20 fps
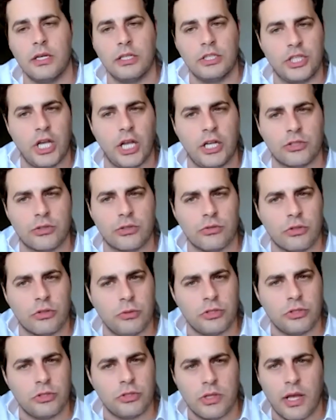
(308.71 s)
change
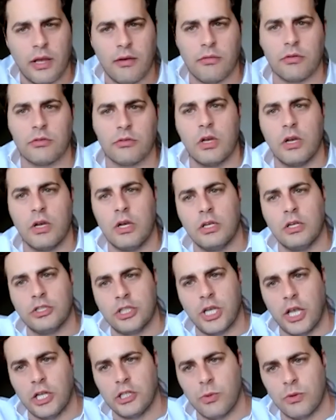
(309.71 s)
contribution levels,
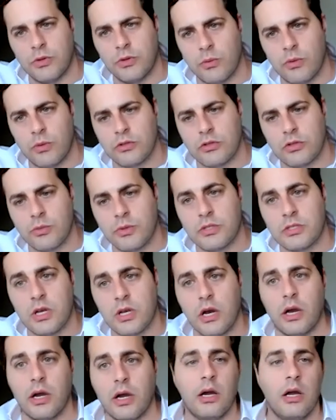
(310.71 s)
change when they want to
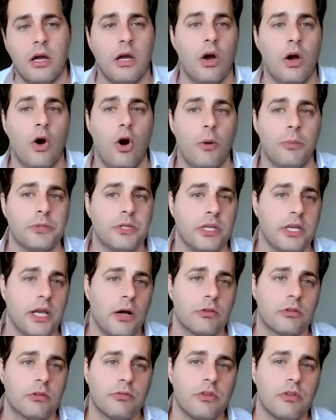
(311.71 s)
retire, opting
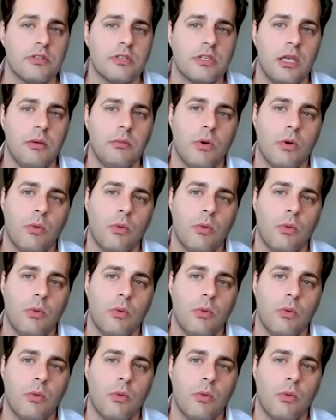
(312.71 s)
out of the scheme.